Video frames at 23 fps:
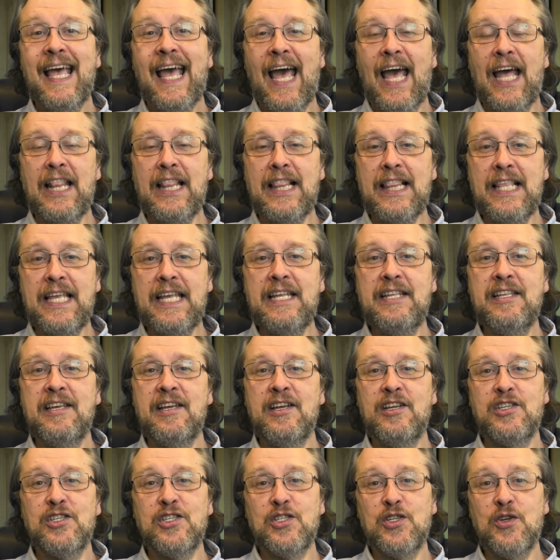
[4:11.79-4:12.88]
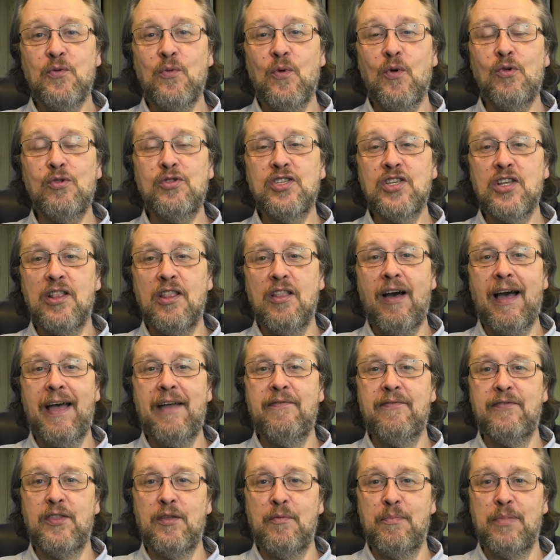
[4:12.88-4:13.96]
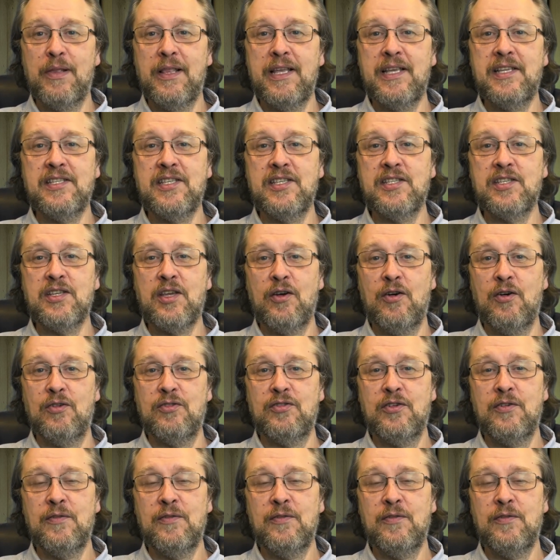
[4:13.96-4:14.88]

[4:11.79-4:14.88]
and leading us towards a life that pleases God.